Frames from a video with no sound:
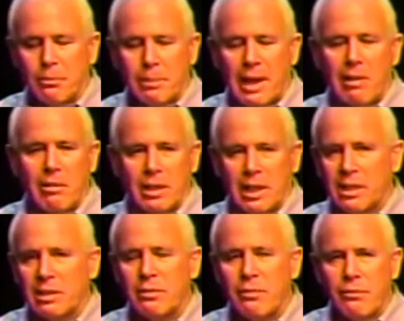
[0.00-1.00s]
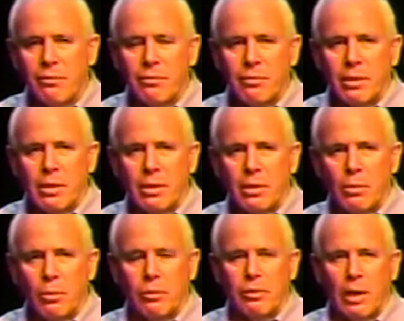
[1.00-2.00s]
parallel,
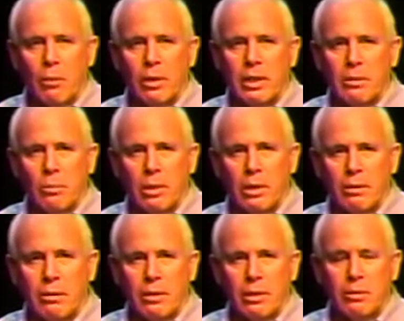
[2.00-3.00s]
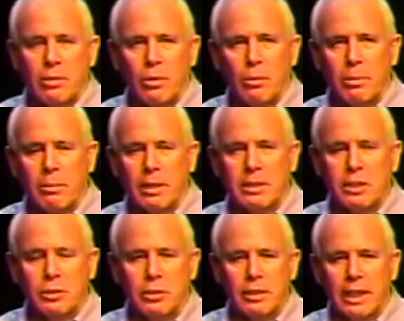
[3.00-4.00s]
was that what he told me, my
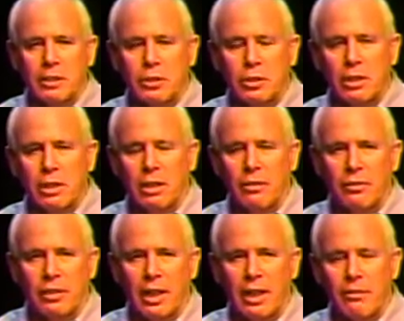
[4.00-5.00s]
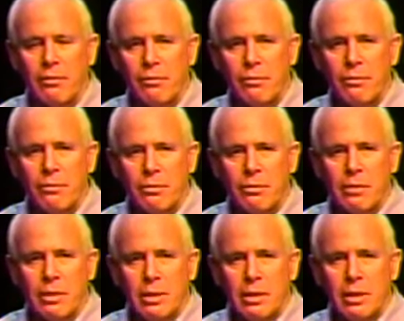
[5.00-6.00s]
teacher Nate Shaw said,
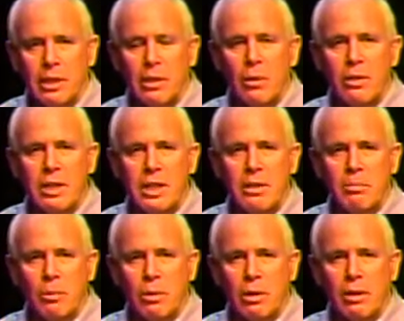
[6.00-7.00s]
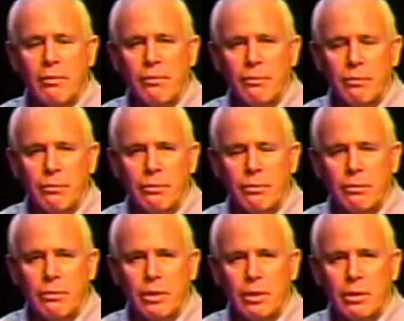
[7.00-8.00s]
you don't need more,
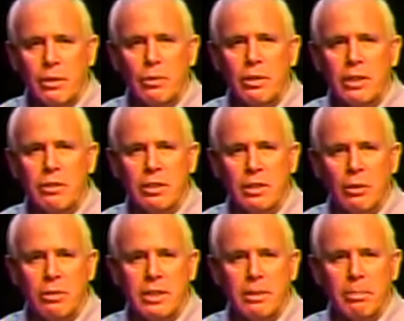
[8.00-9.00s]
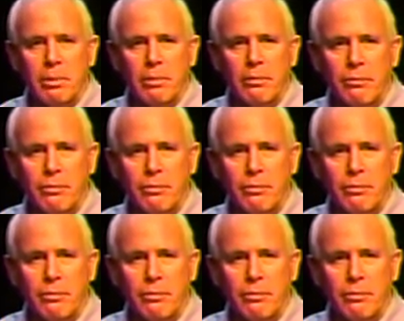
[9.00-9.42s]
you need to go deeper.